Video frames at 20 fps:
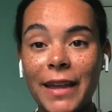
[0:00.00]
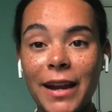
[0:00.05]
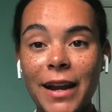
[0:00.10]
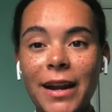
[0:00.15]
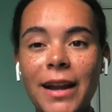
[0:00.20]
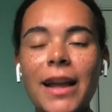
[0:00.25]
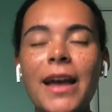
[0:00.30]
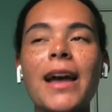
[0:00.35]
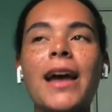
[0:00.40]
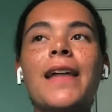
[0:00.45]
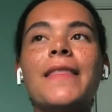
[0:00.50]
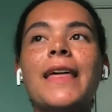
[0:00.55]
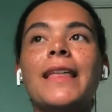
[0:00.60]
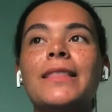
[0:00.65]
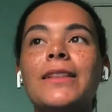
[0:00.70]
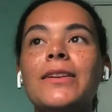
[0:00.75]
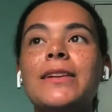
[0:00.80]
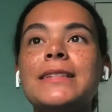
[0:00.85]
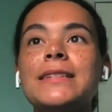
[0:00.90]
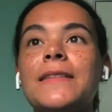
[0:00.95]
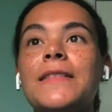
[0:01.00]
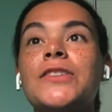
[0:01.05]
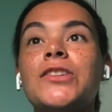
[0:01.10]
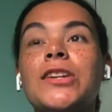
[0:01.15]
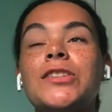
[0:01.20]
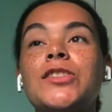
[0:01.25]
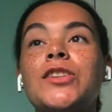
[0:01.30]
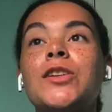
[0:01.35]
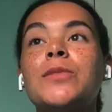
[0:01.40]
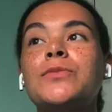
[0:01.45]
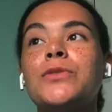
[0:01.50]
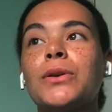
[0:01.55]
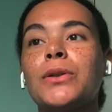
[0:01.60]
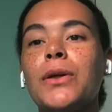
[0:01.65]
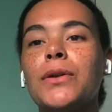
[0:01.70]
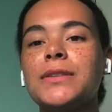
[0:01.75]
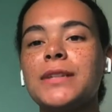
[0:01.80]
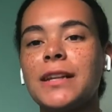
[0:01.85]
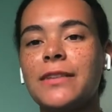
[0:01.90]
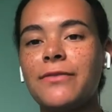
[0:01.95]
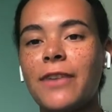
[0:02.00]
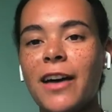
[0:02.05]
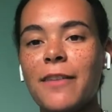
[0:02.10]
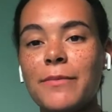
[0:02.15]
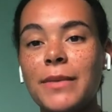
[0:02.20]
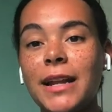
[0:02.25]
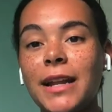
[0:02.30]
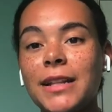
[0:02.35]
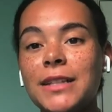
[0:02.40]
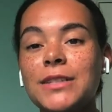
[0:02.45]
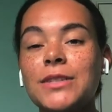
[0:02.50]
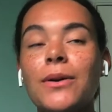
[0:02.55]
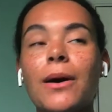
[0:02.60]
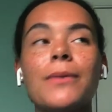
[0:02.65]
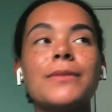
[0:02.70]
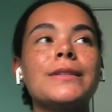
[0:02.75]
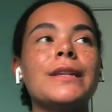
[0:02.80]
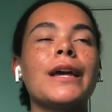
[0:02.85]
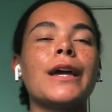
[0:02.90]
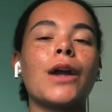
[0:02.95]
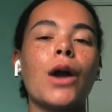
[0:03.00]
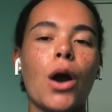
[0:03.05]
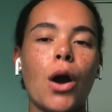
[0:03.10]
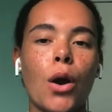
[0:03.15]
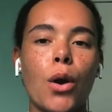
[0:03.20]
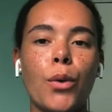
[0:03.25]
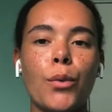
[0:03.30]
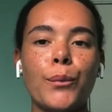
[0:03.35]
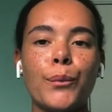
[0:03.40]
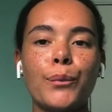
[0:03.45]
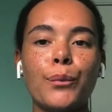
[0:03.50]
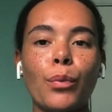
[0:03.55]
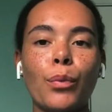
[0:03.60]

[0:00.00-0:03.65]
there they literally said the dressing rooms are closing in five minutes, so I was like, oh,